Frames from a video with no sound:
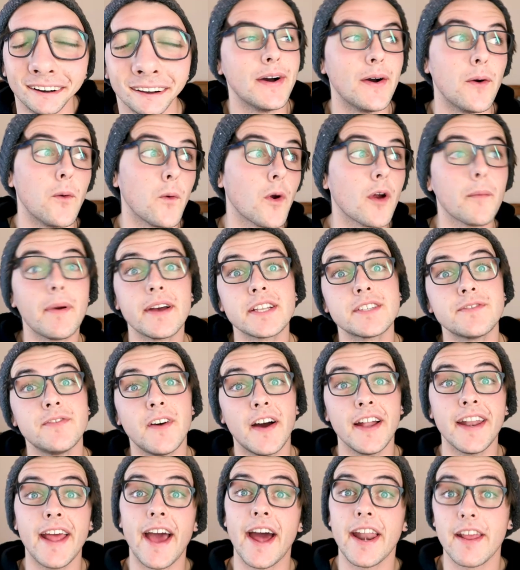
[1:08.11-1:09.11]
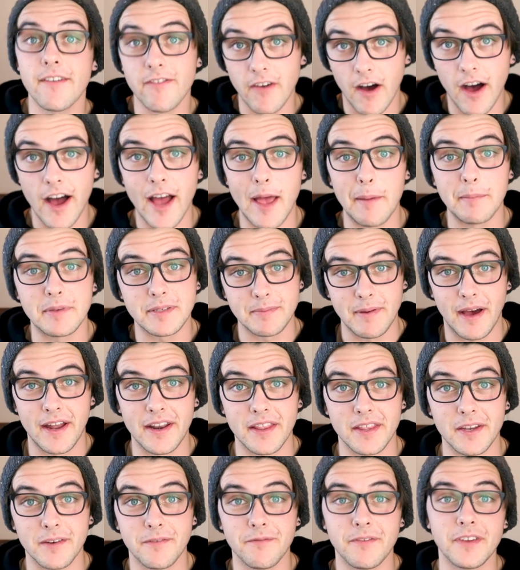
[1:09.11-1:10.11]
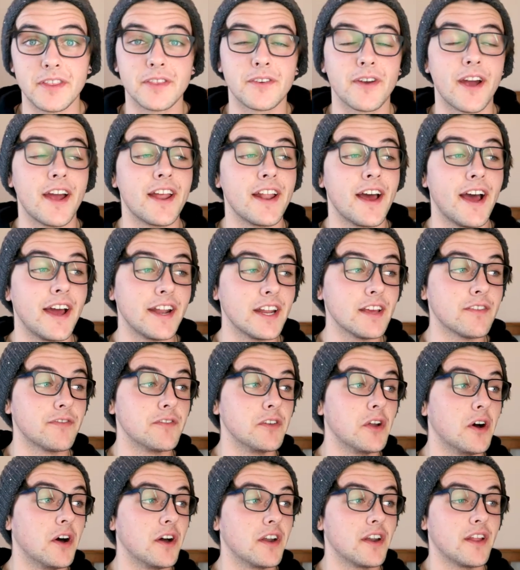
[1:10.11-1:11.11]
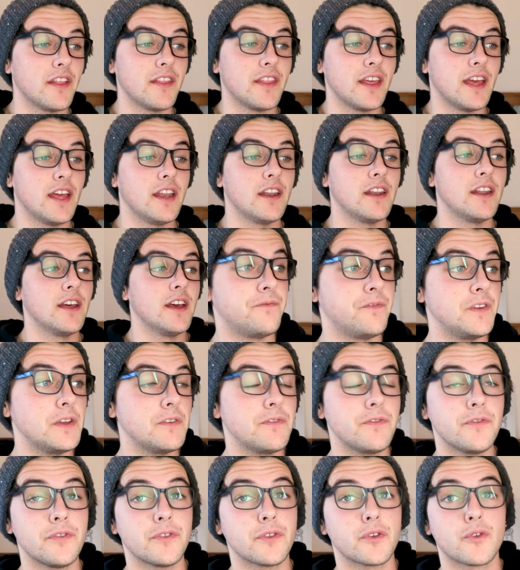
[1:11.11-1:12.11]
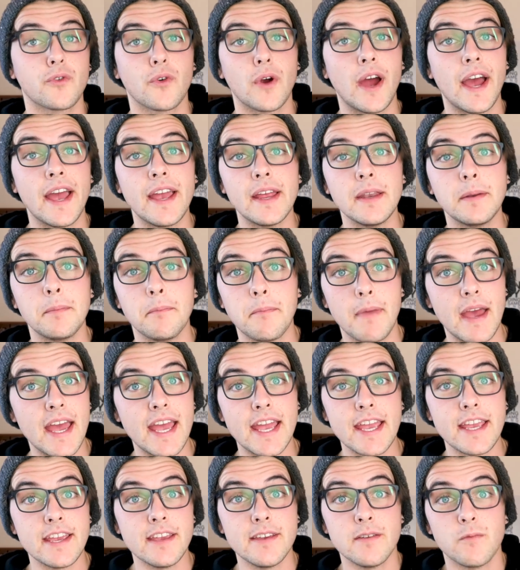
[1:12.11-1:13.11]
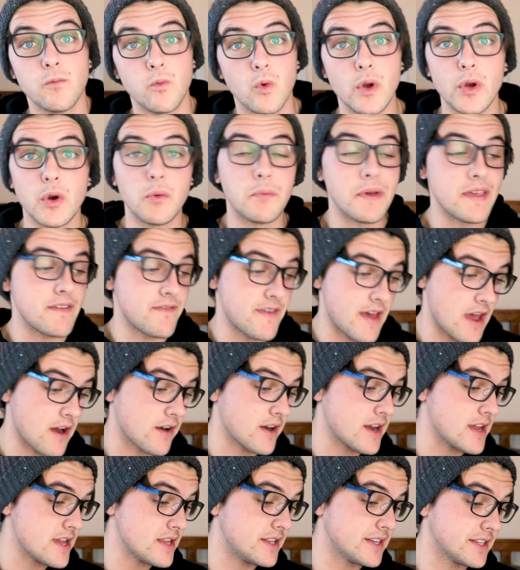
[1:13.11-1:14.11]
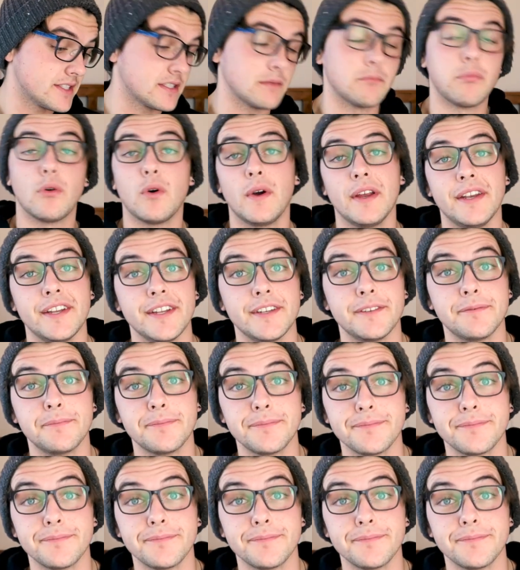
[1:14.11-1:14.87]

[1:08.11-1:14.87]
Well, we're about to find out if I am smarter than a fifth grader and if not, then fifth grade me will be very disappointed